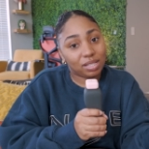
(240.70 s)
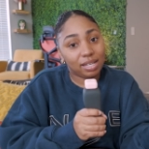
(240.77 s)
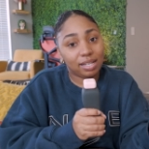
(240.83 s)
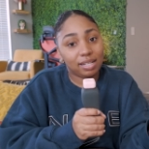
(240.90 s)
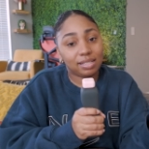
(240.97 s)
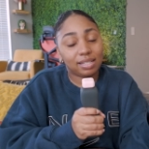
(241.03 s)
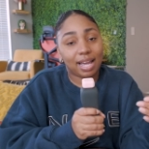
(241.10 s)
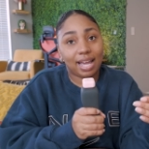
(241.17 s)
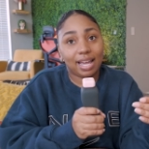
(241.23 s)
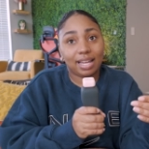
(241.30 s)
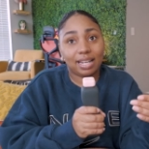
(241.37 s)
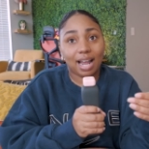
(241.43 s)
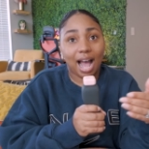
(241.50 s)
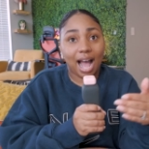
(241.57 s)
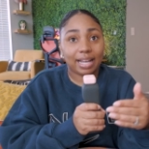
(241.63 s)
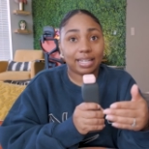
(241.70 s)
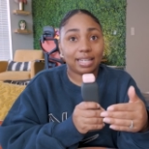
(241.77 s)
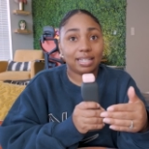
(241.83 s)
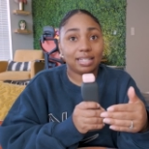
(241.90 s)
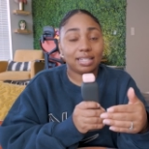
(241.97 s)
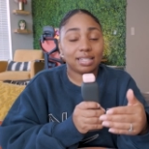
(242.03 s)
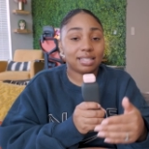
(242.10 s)
things, and I
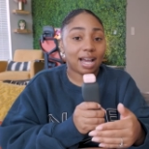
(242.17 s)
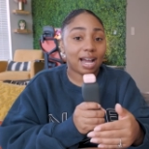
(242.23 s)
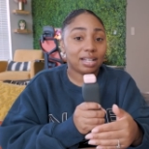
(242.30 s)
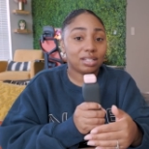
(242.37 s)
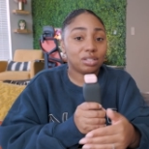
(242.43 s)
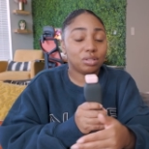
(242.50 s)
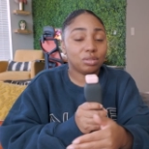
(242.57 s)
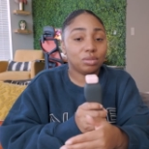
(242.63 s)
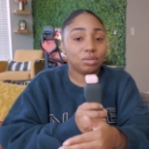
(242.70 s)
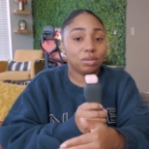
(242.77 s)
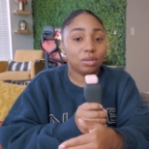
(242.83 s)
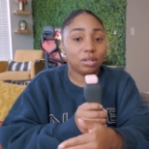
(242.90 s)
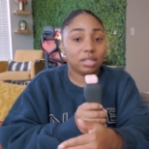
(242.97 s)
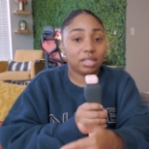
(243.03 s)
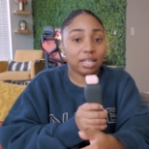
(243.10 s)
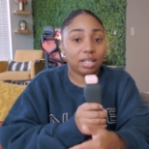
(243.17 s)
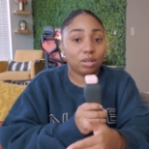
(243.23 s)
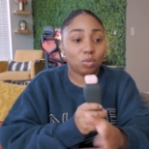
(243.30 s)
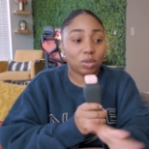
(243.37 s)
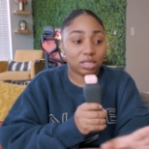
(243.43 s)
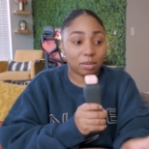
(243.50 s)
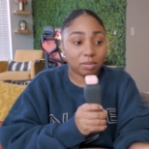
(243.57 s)
can decide to
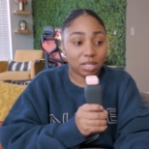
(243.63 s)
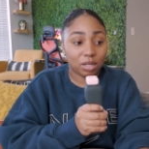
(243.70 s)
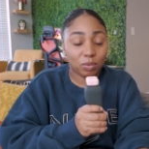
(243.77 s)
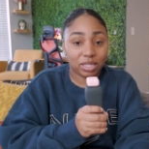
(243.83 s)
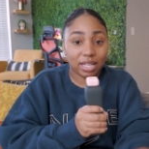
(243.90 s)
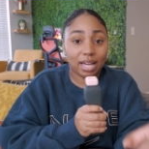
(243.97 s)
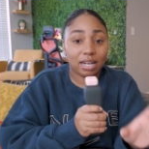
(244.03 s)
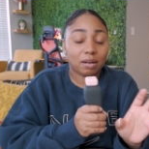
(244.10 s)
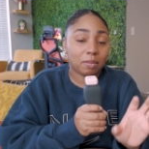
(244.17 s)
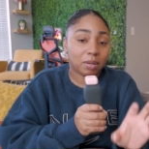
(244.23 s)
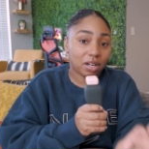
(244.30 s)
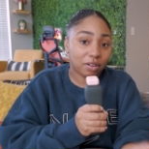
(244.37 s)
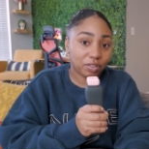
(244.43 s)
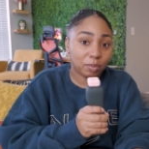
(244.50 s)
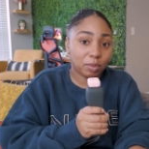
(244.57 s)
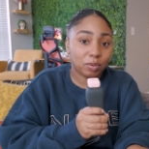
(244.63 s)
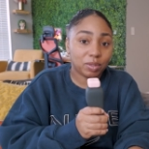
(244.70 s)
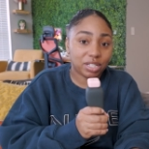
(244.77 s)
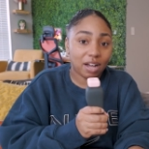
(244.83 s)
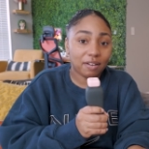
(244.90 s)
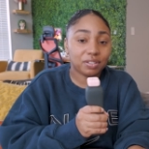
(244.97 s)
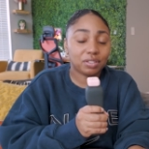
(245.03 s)
then, once I'm done with that and I'm comfortable
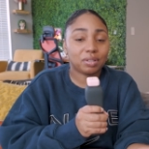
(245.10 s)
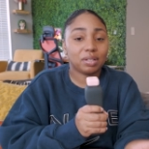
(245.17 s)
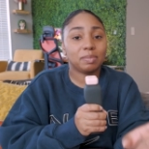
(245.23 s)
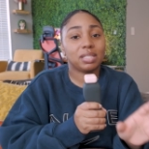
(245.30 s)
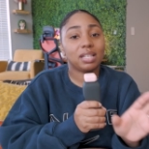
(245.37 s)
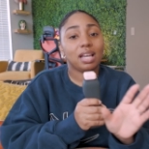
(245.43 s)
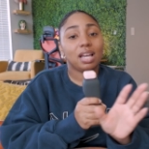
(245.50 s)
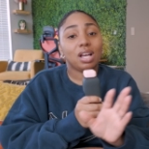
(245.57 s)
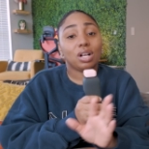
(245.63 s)
with JavaScript,